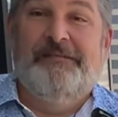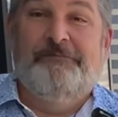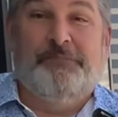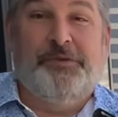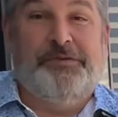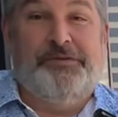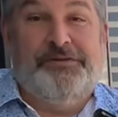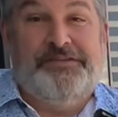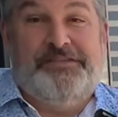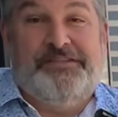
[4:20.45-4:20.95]

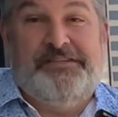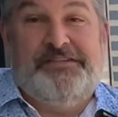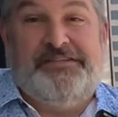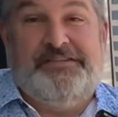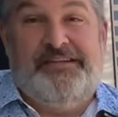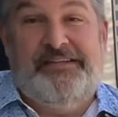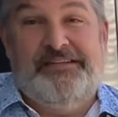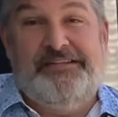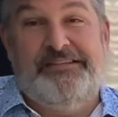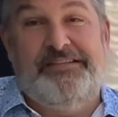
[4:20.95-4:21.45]
but there's this
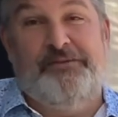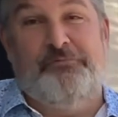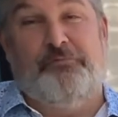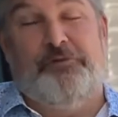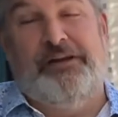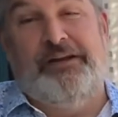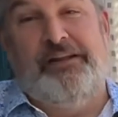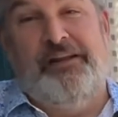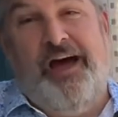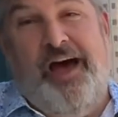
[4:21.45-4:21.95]
sense that
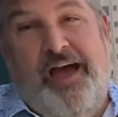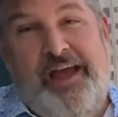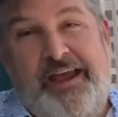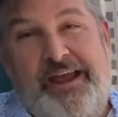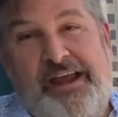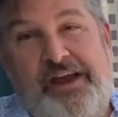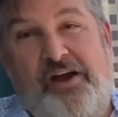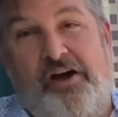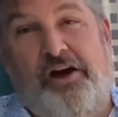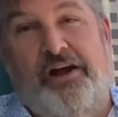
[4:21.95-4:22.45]

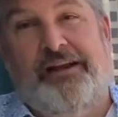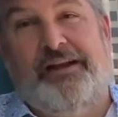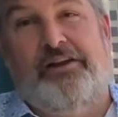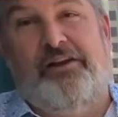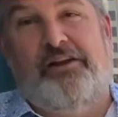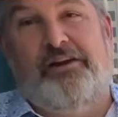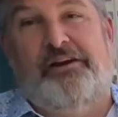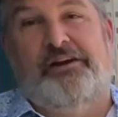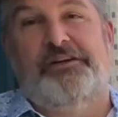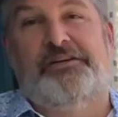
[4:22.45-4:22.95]
relying on
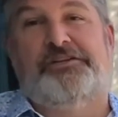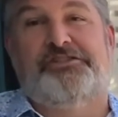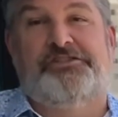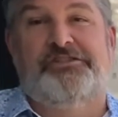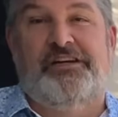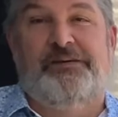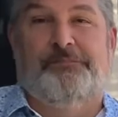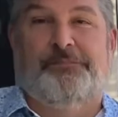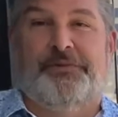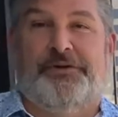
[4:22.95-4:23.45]
large
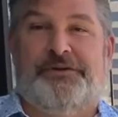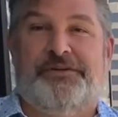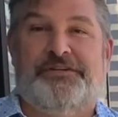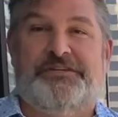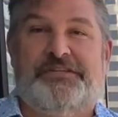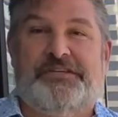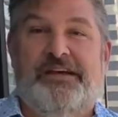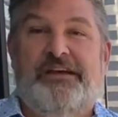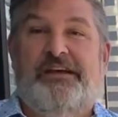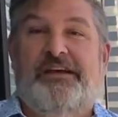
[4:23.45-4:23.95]

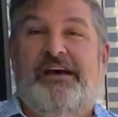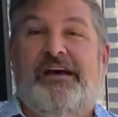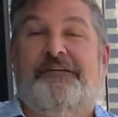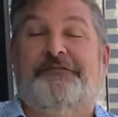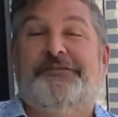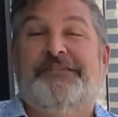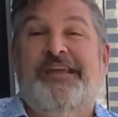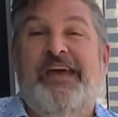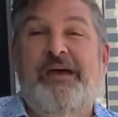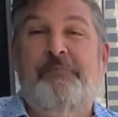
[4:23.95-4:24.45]
numbers
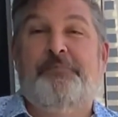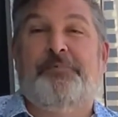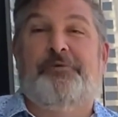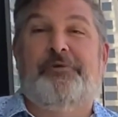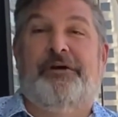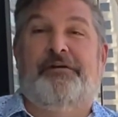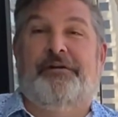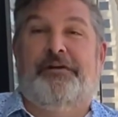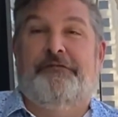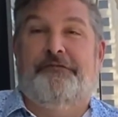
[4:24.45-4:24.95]
of
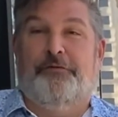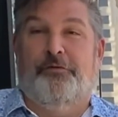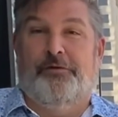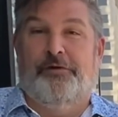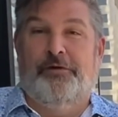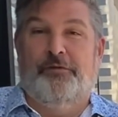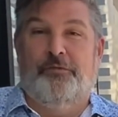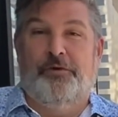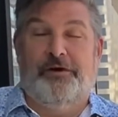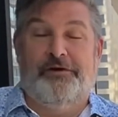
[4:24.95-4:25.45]
temporary
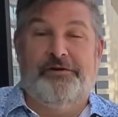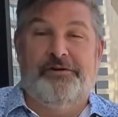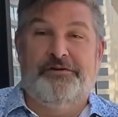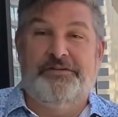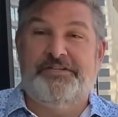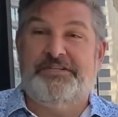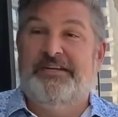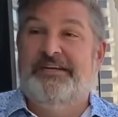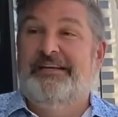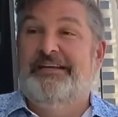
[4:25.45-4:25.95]
foreign
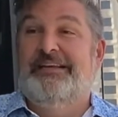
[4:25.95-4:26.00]
workers